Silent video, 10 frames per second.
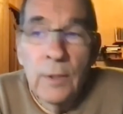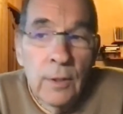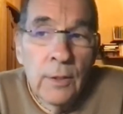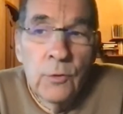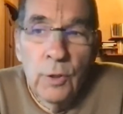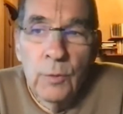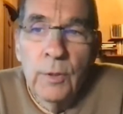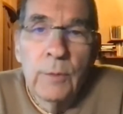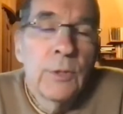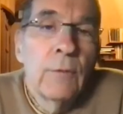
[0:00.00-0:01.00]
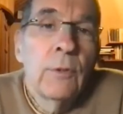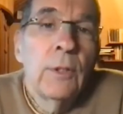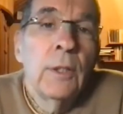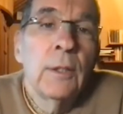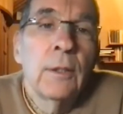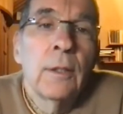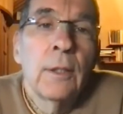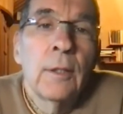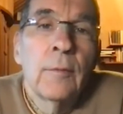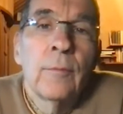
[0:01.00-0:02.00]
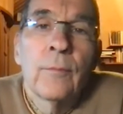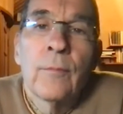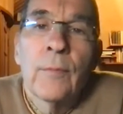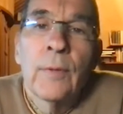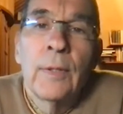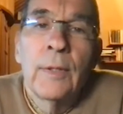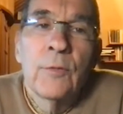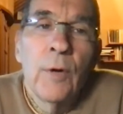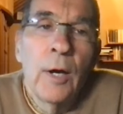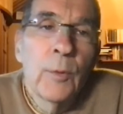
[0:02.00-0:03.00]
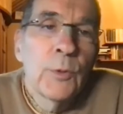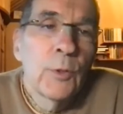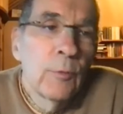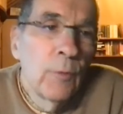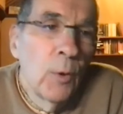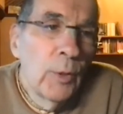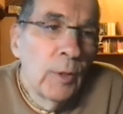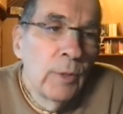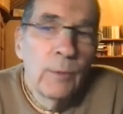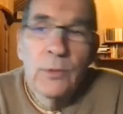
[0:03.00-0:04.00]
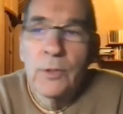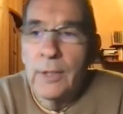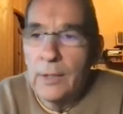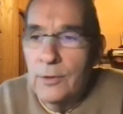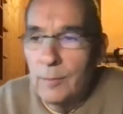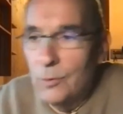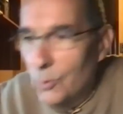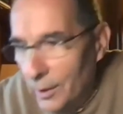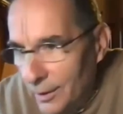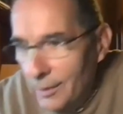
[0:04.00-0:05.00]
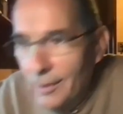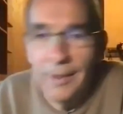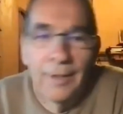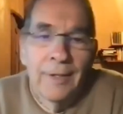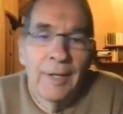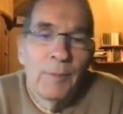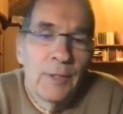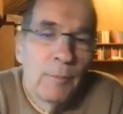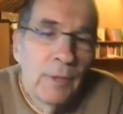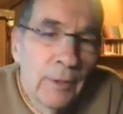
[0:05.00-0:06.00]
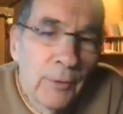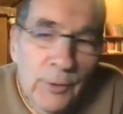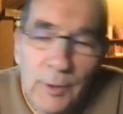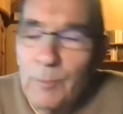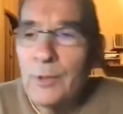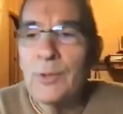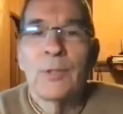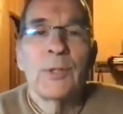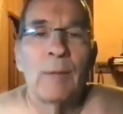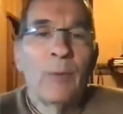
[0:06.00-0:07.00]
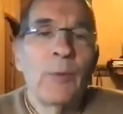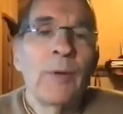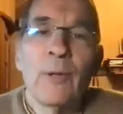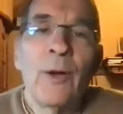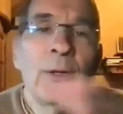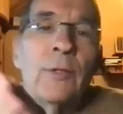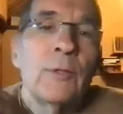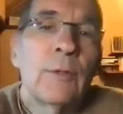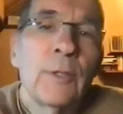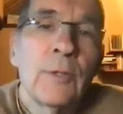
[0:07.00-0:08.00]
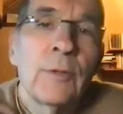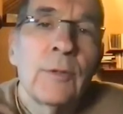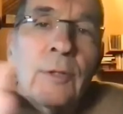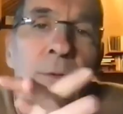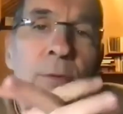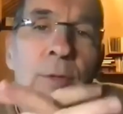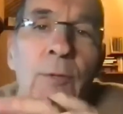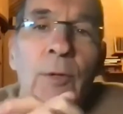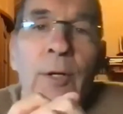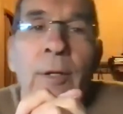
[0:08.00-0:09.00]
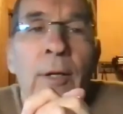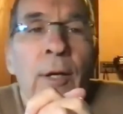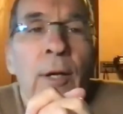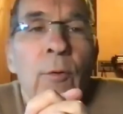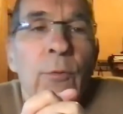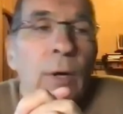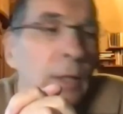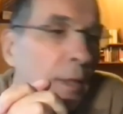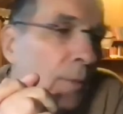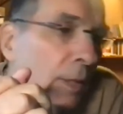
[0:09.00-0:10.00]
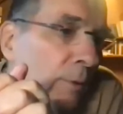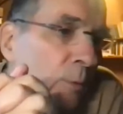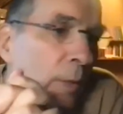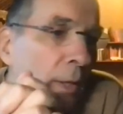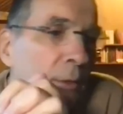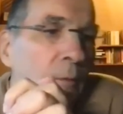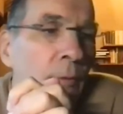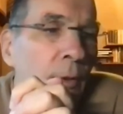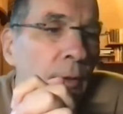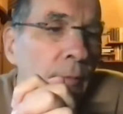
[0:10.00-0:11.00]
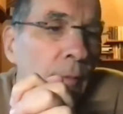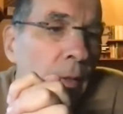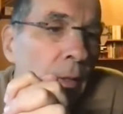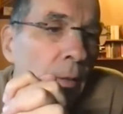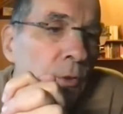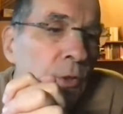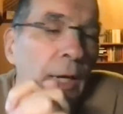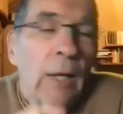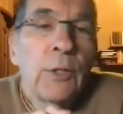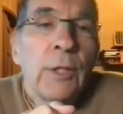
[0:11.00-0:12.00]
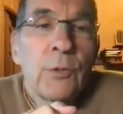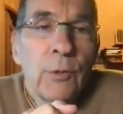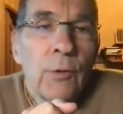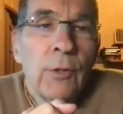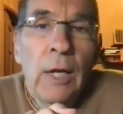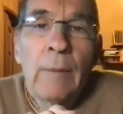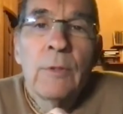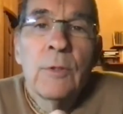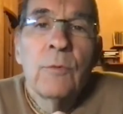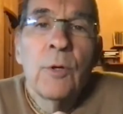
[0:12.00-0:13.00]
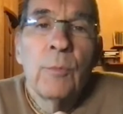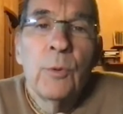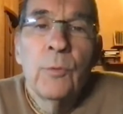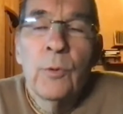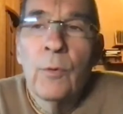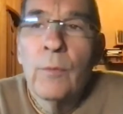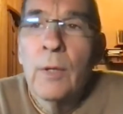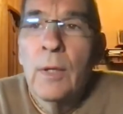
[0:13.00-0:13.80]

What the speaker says: He joined when he was 17, and his father was a devotee, but he was against him joining and becoming the Nrsingha Maharaj's disciple. We have a long history. It's very funny in many respects, and very, it was challenging at certain times. It's very beautiful.